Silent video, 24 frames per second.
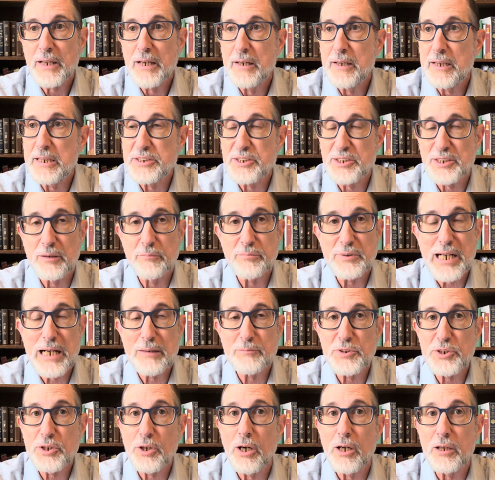It's sometimes
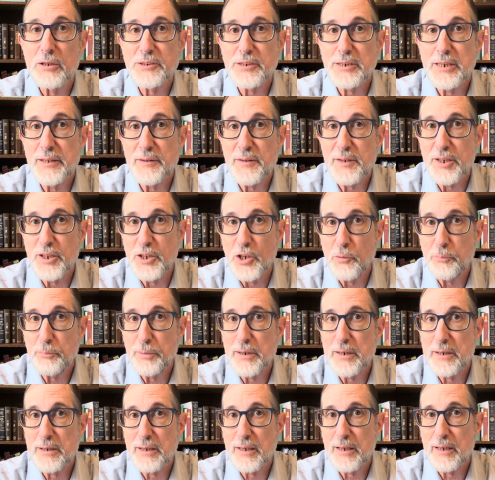called
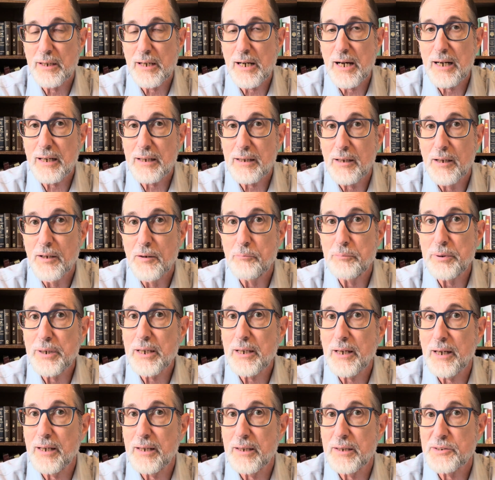Ethiopian Enoch
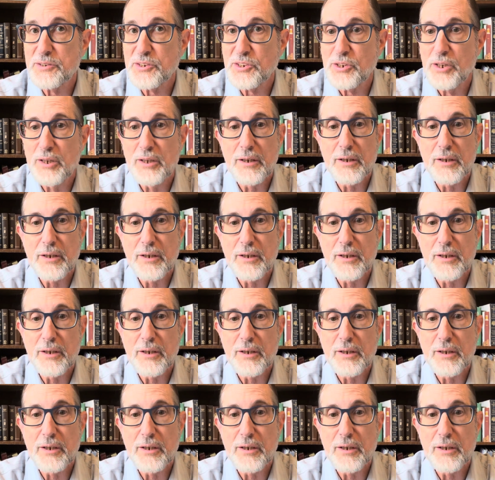because